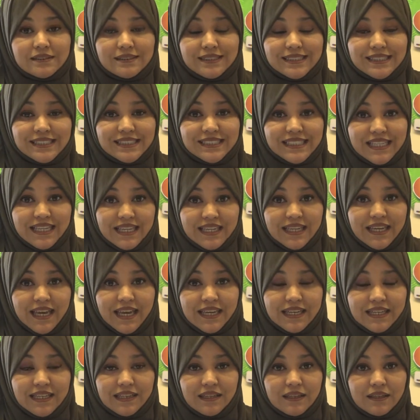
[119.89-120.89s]
see
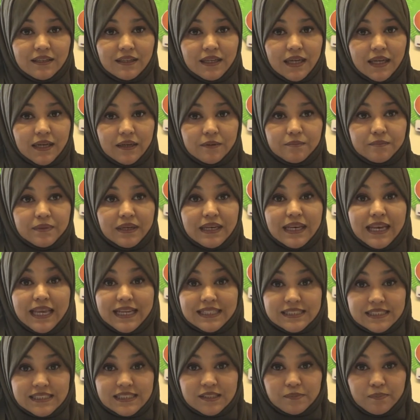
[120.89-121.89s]
any
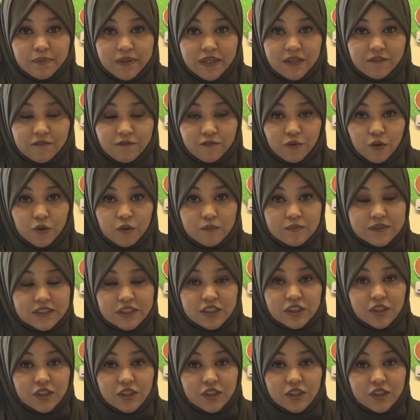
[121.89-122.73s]
letters being formed,